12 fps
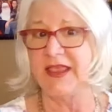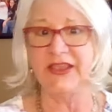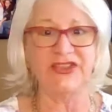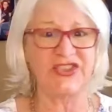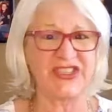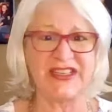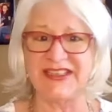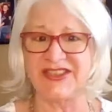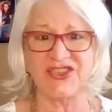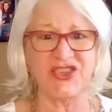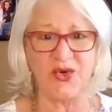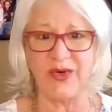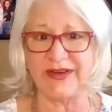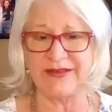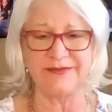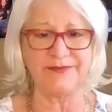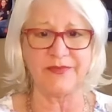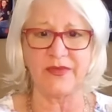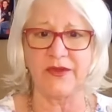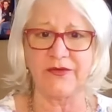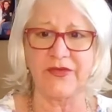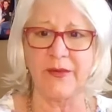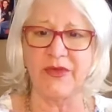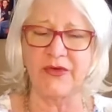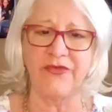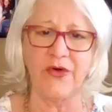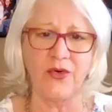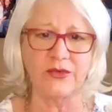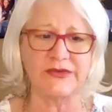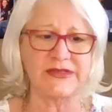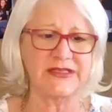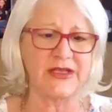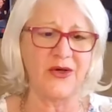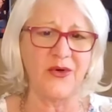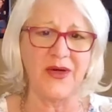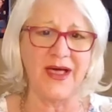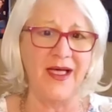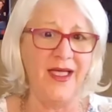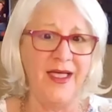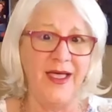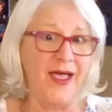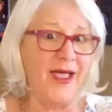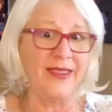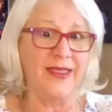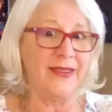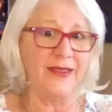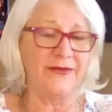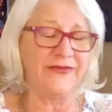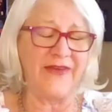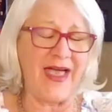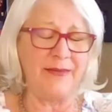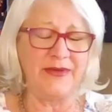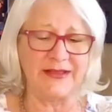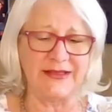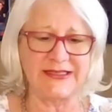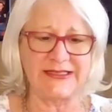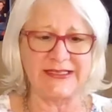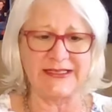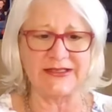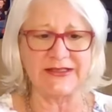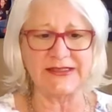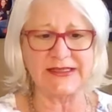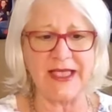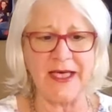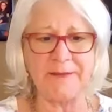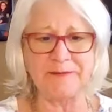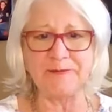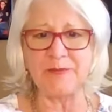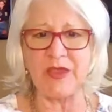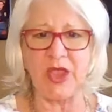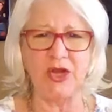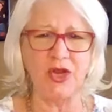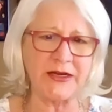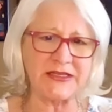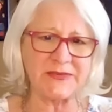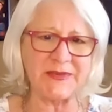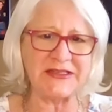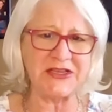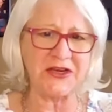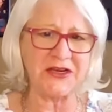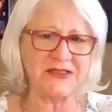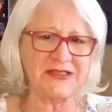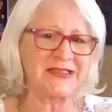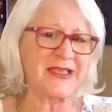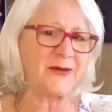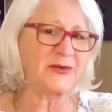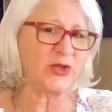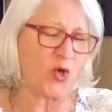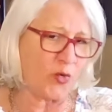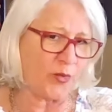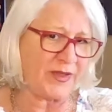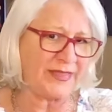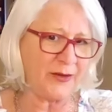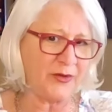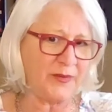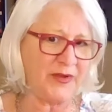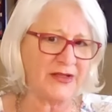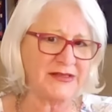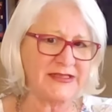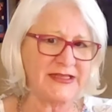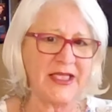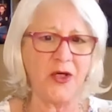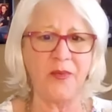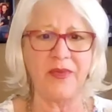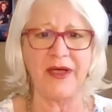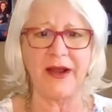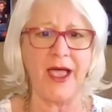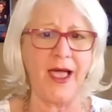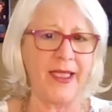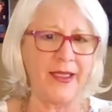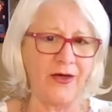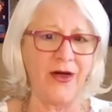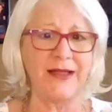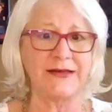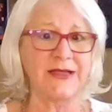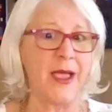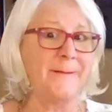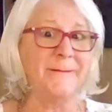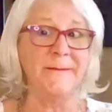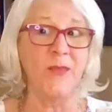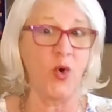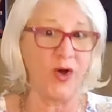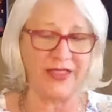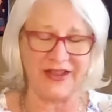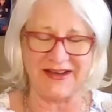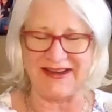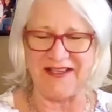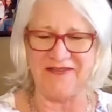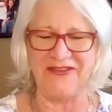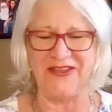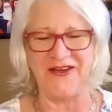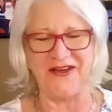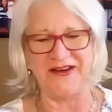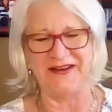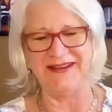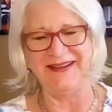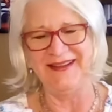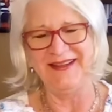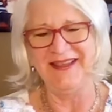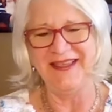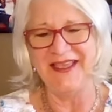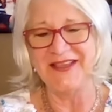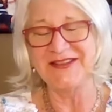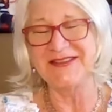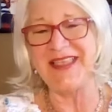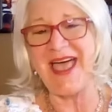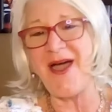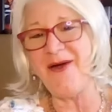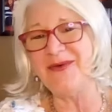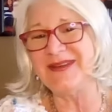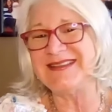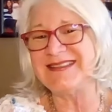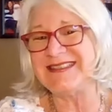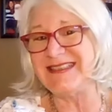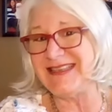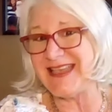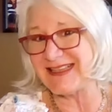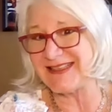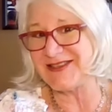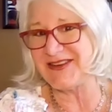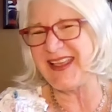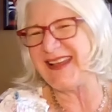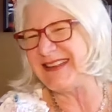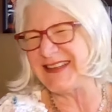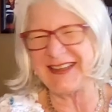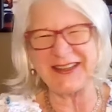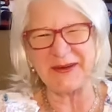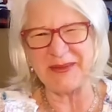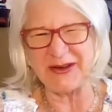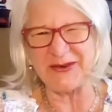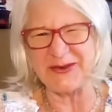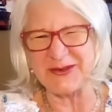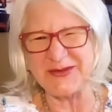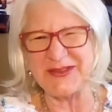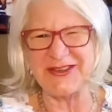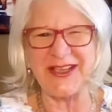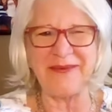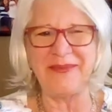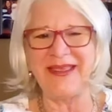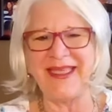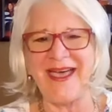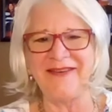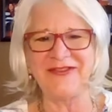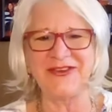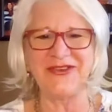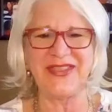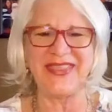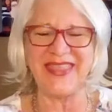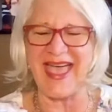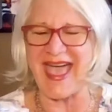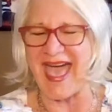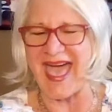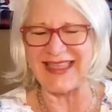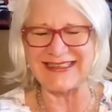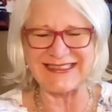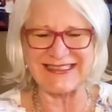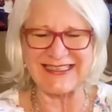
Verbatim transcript: You just need to show it from your phone. So uh, fabulous deals. Um, not as many yarns as I was hoping that would be on sale, but I got more than enough yarn. So that was yesterday. I did a little bit of grocery shopping after that.